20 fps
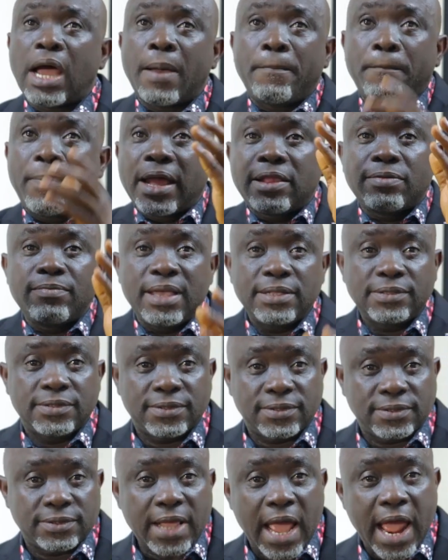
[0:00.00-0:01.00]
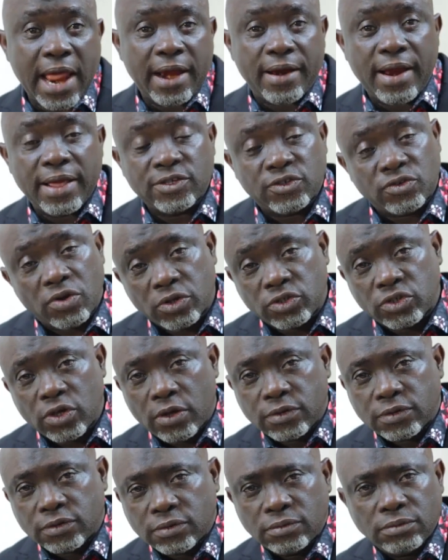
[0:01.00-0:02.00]
apartments, high-rise
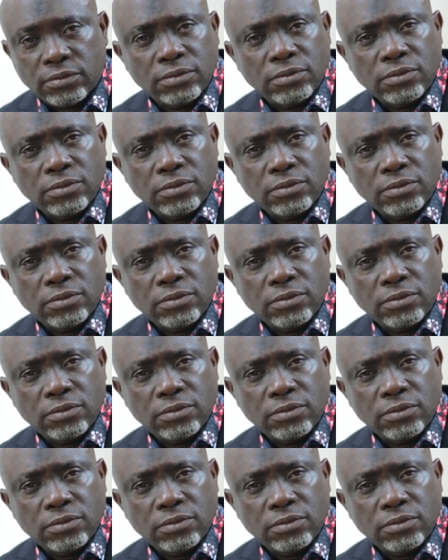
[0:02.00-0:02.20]
structures,